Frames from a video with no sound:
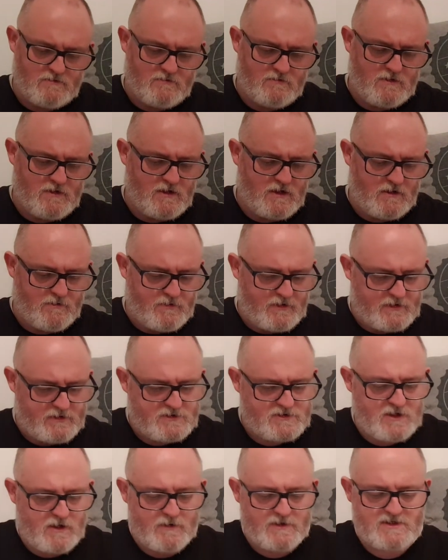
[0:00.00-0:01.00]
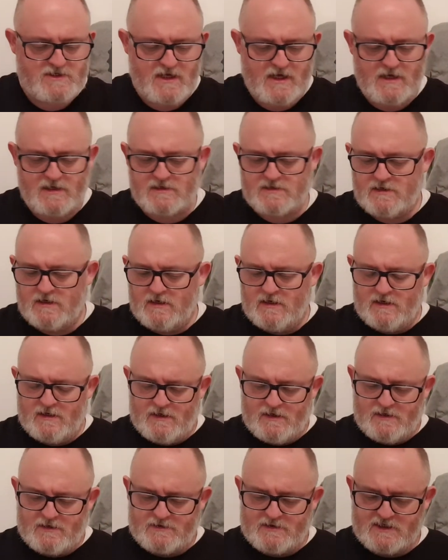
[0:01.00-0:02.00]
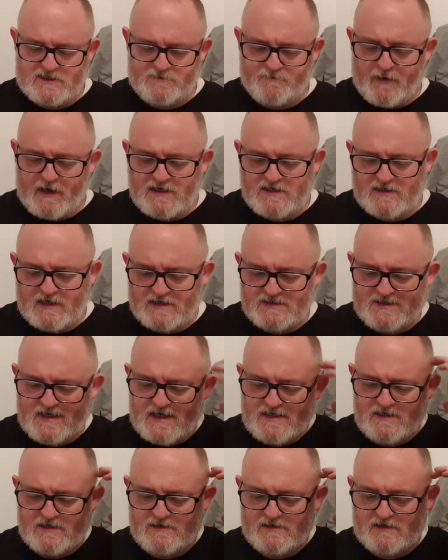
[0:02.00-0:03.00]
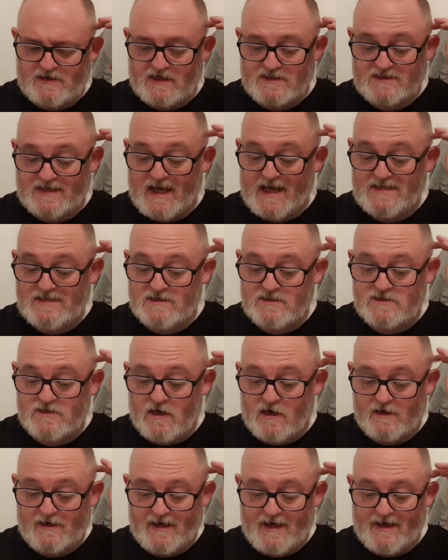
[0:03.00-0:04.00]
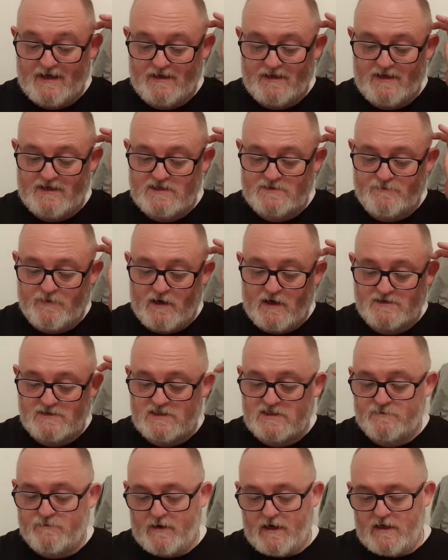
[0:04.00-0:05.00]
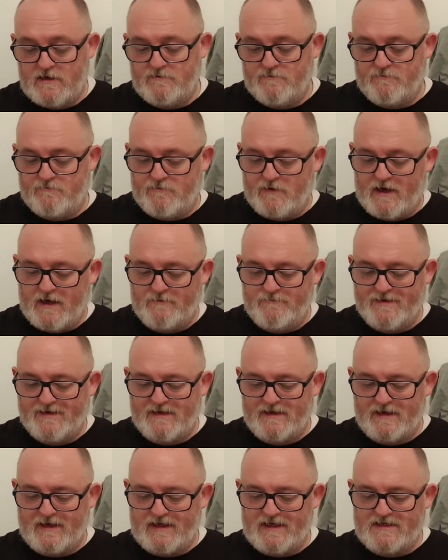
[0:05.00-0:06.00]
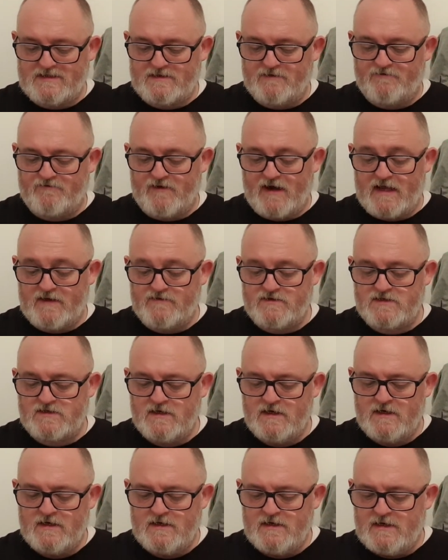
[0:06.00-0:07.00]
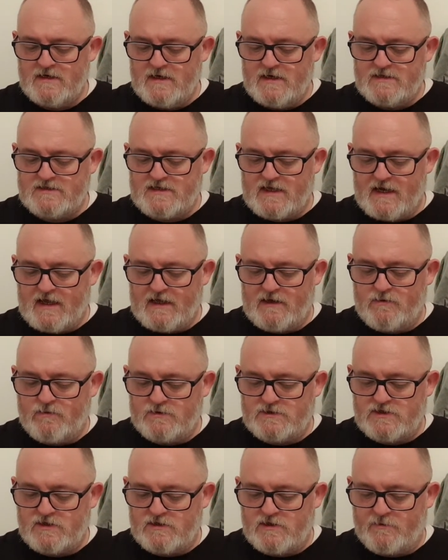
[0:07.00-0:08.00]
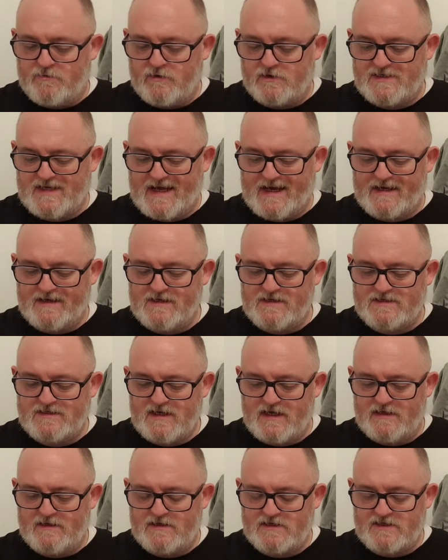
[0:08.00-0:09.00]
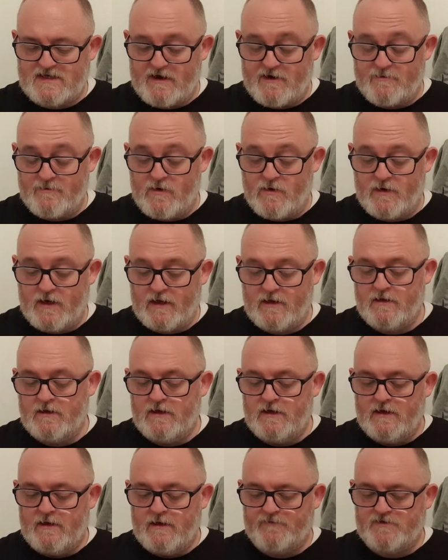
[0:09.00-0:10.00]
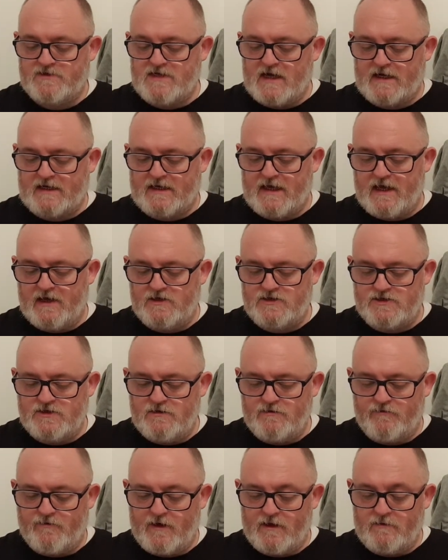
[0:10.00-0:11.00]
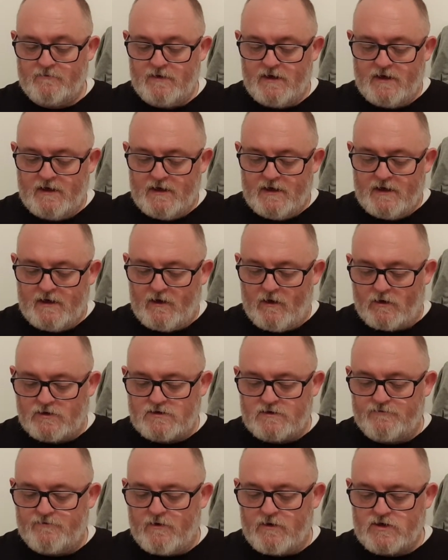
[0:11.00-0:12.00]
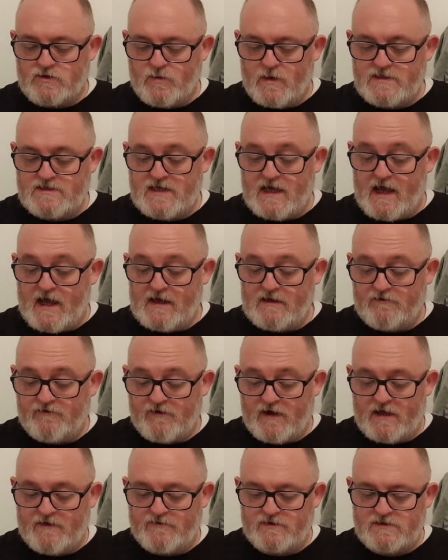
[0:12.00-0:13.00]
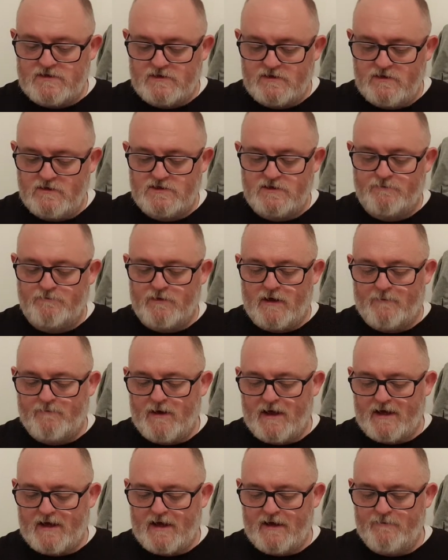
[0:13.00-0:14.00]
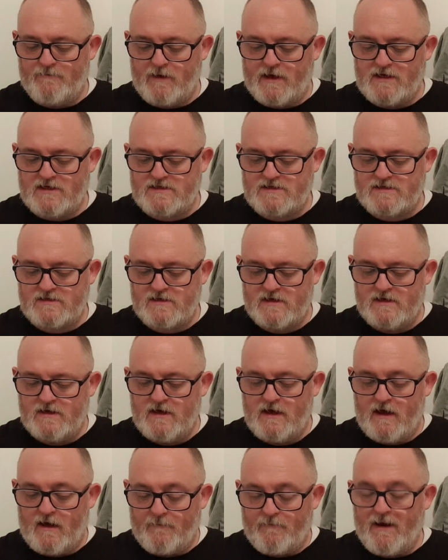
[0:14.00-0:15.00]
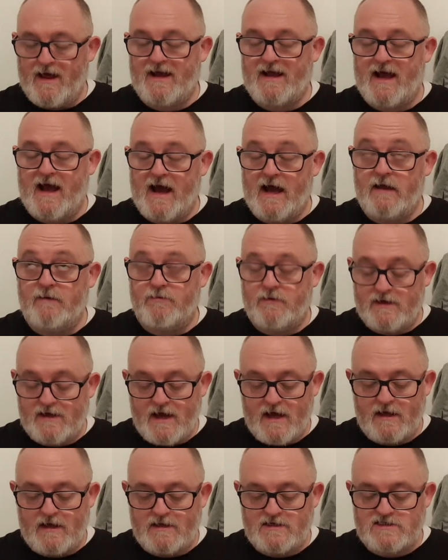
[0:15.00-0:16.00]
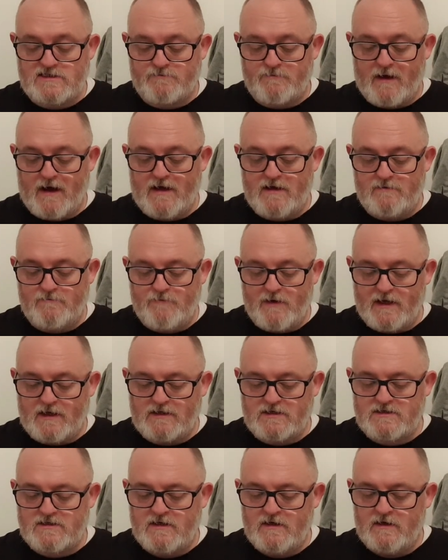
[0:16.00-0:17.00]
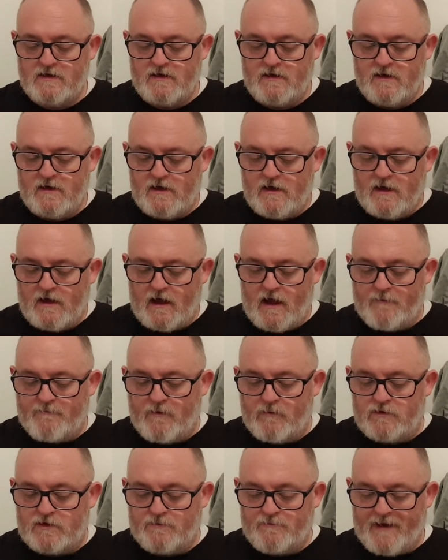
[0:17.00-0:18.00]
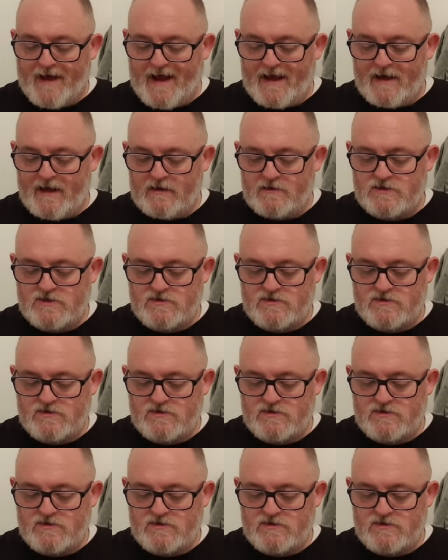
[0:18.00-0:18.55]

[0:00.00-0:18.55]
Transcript: where are we? So it says this spice Cascadian, Cascadian dark ale is part inspired by Middle Eastern flavors to link to the protagonist in the ceremony, Jack King's new film. It also evokes winter ale flavors using a black eye base, black IPA inspired base but with pale ale